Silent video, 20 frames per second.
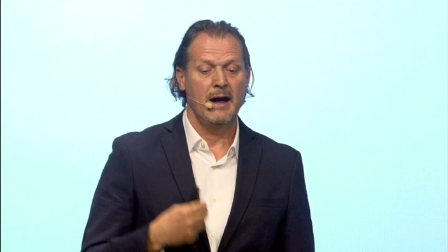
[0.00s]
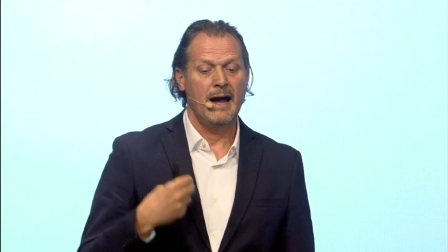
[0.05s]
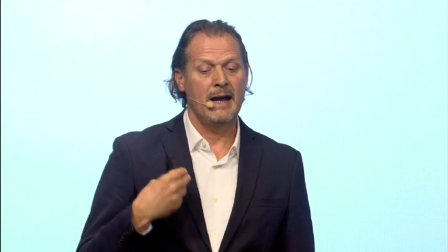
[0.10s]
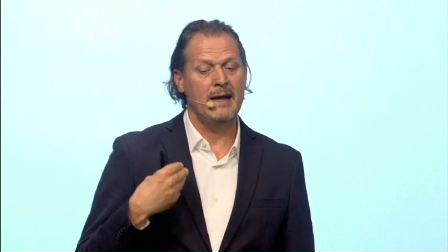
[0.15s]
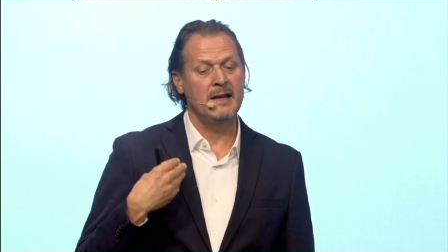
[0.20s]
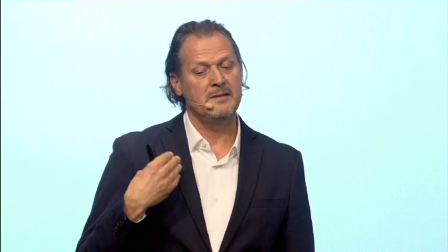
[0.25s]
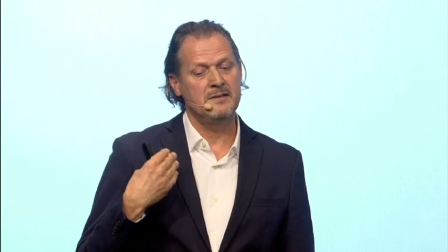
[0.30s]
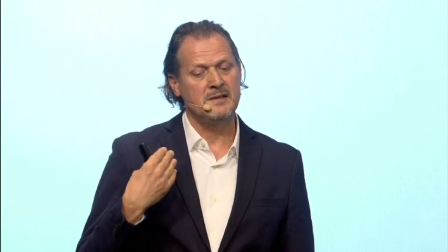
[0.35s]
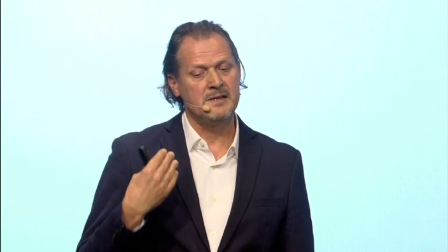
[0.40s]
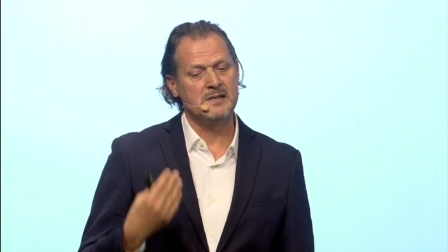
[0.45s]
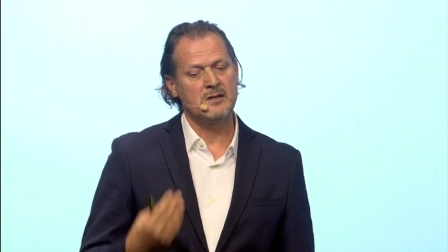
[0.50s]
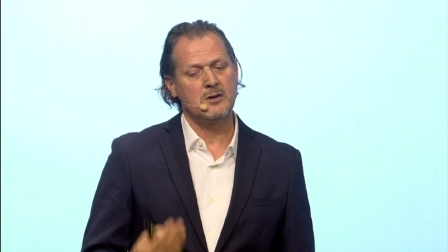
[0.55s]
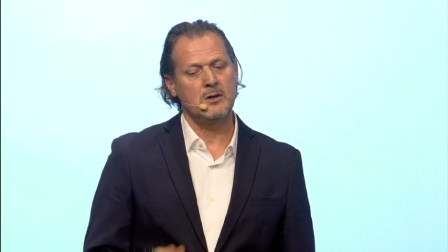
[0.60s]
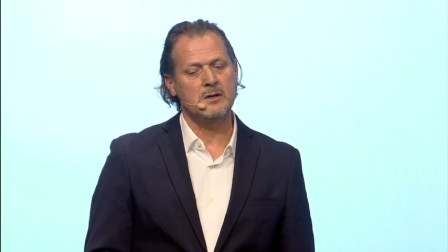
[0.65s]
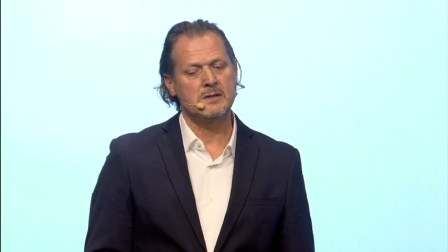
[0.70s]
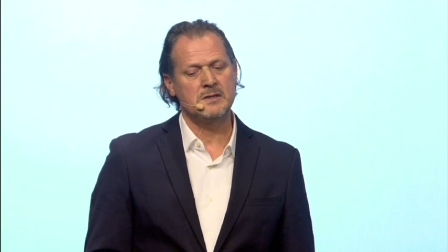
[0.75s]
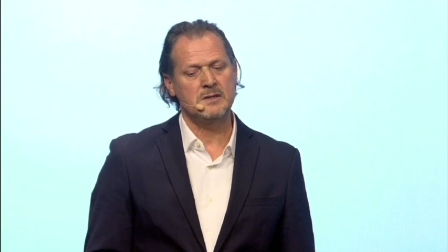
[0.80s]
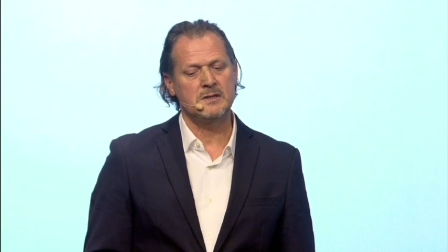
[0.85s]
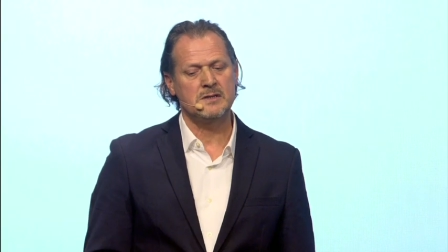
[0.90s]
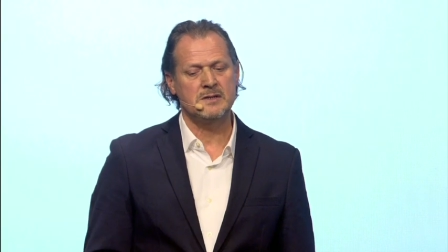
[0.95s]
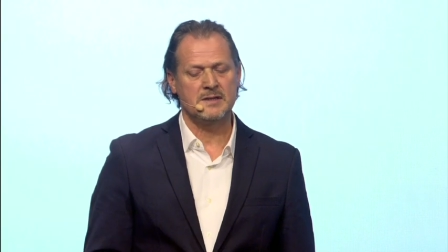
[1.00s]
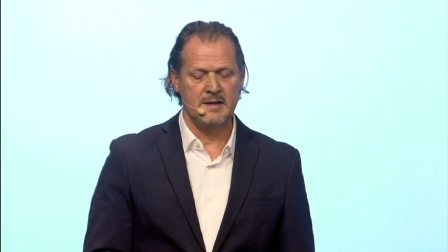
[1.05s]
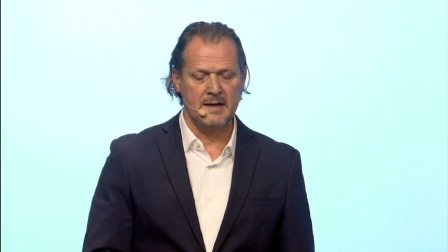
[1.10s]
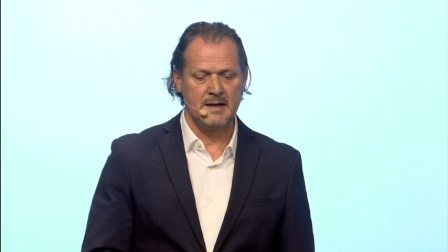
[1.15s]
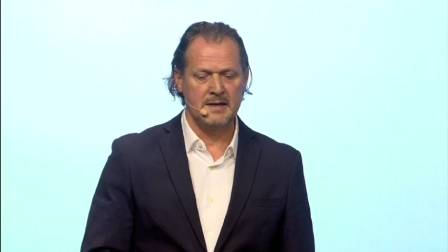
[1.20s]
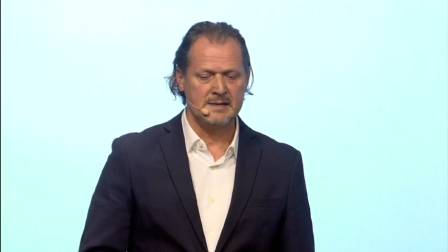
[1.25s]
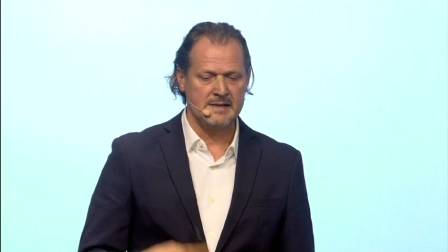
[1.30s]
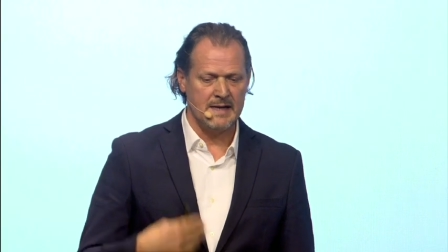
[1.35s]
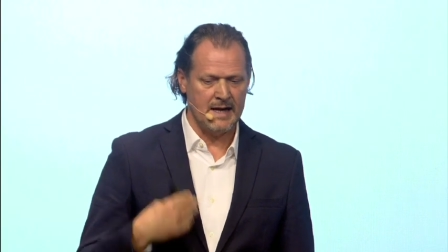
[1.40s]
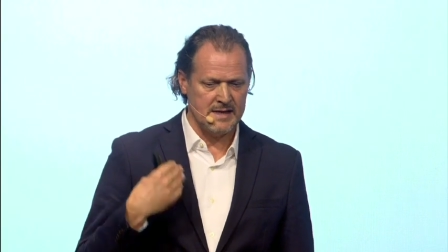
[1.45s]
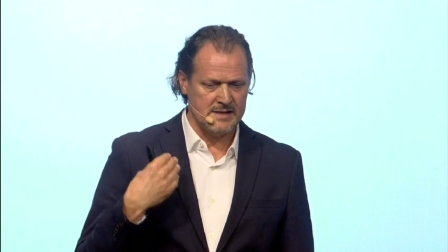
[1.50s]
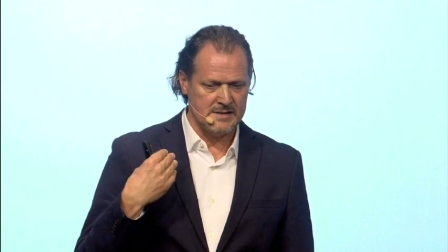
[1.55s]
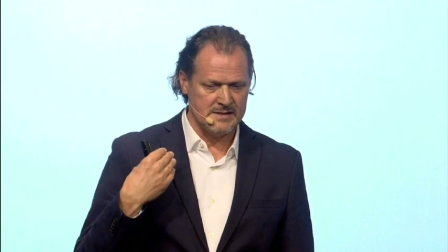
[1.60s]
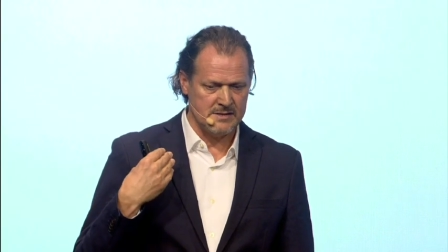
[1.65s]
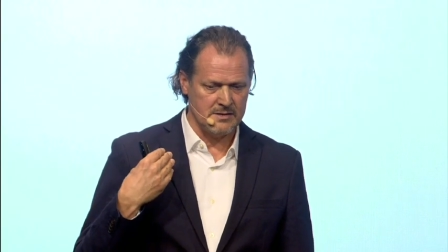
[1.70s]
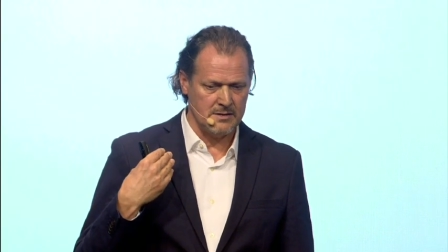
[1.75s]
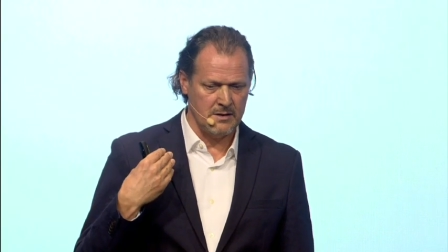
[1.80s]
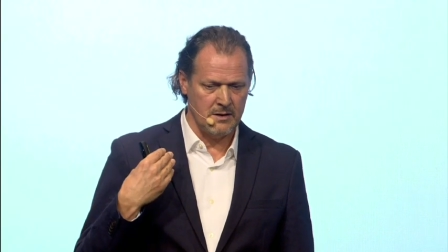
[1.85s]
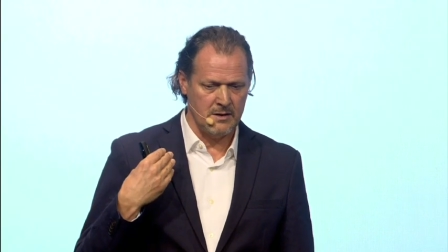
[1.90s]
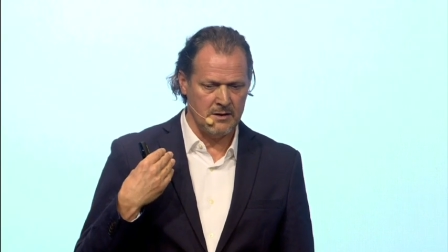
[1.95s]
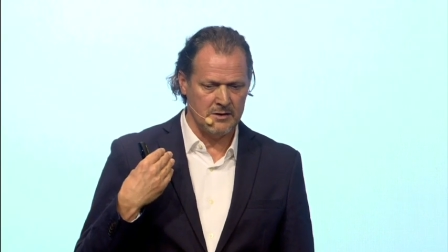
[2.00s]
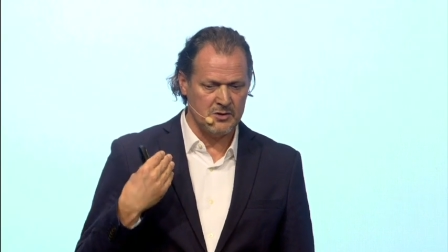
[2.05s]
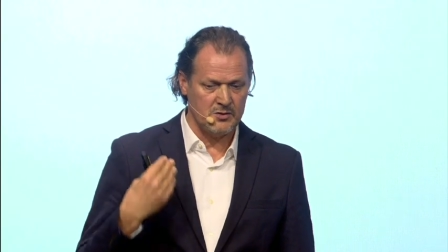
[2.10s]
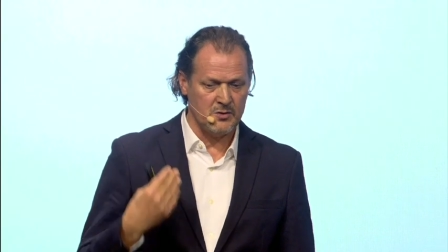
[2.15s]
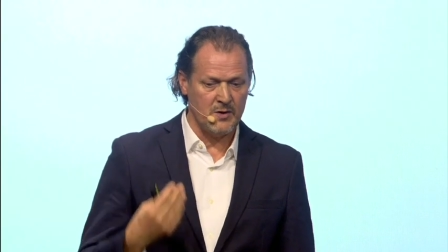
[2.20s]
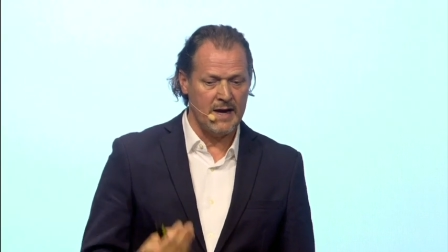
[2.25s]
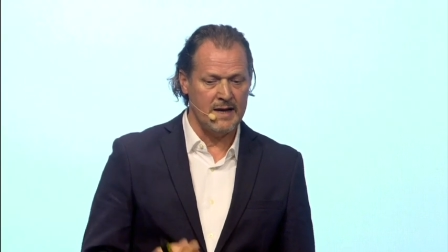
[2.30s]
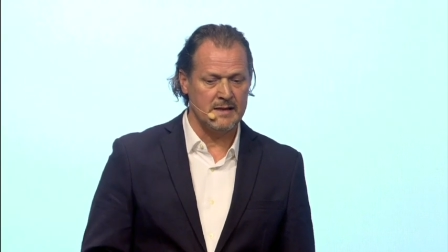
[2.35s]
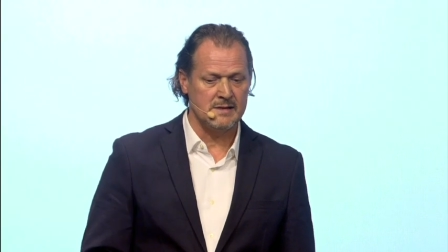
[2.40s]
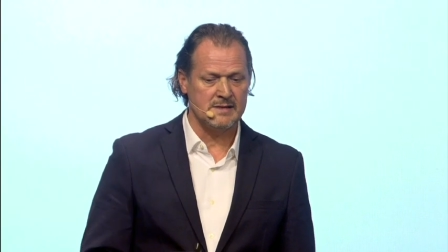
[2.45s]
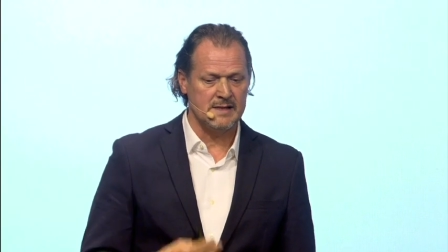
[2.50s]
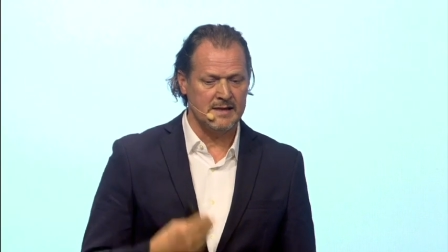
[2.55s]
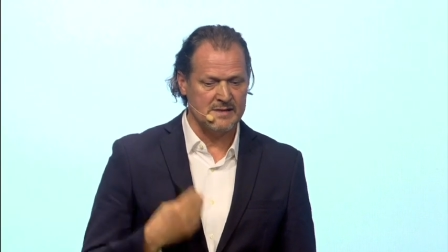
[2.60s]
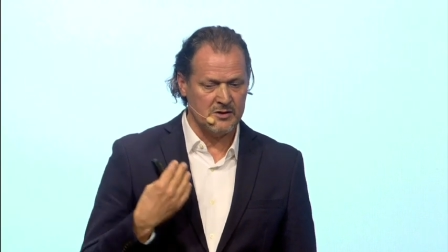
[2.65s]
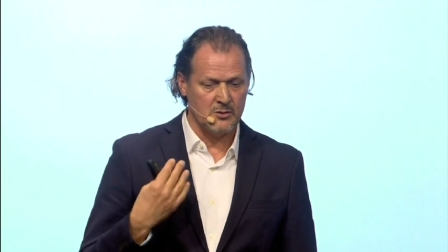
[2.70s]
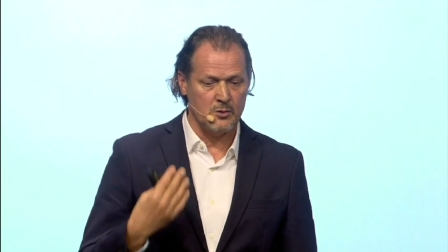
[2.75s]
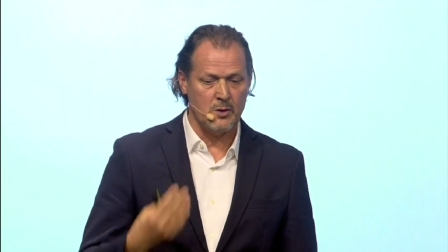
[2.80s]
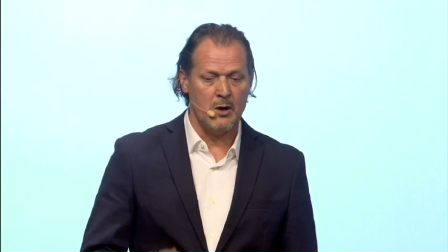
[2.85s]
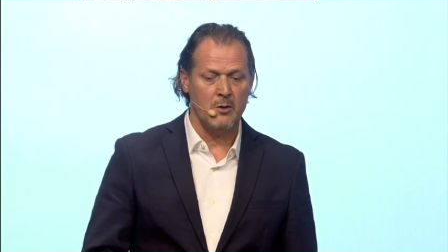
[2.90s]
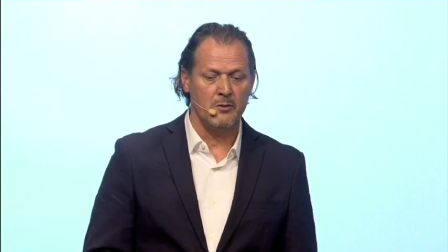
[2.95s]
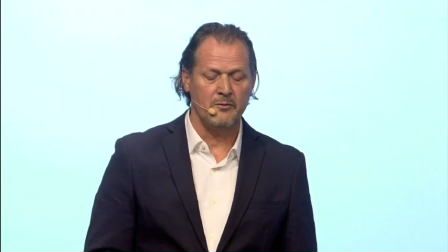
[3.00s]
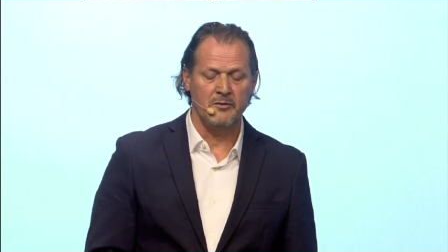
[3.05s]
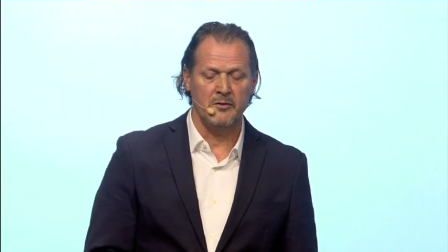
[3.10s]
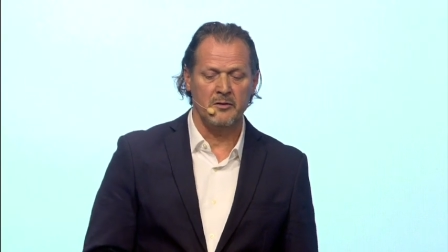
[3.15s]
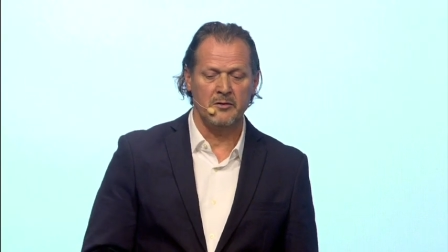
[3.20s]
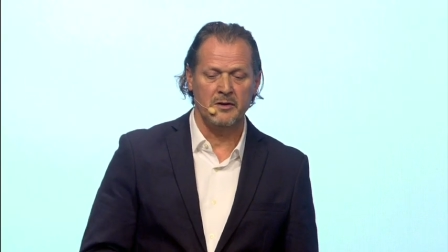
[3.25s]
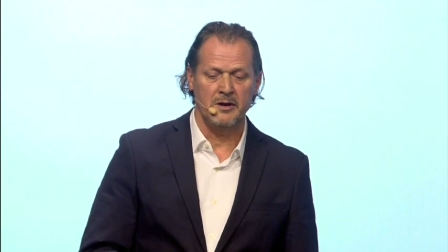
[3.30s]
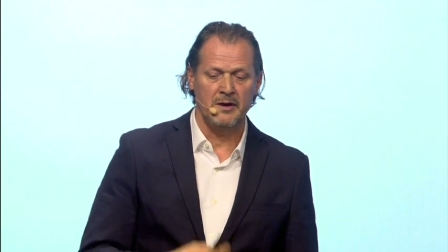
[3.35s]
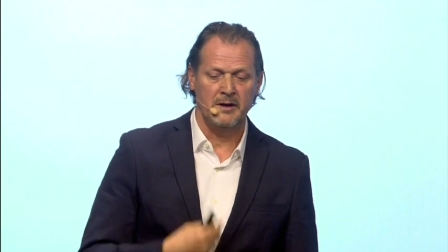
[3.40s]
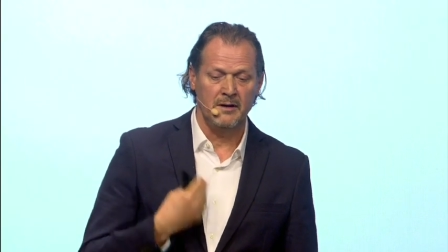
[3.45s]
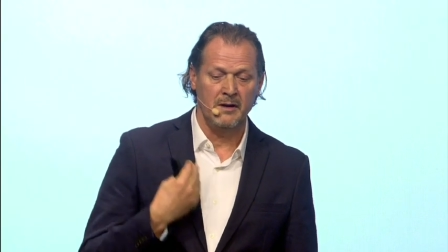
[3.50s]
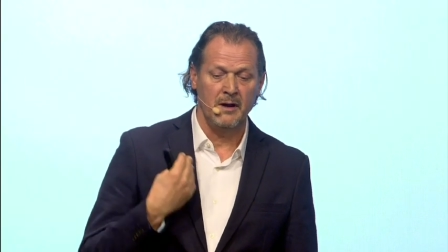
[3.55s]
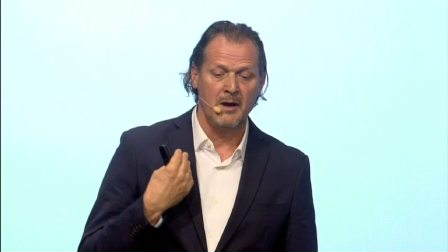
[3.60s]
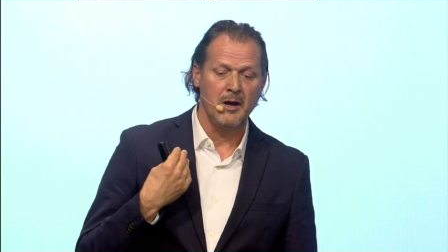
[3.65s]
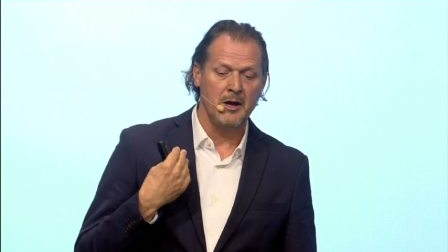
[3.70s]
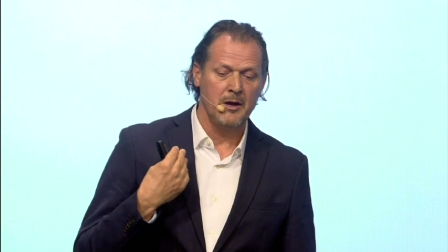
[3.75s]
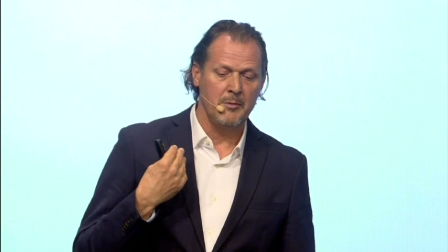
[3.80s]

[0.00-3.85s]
and it discusses things as uh, trends, as crowdfunding,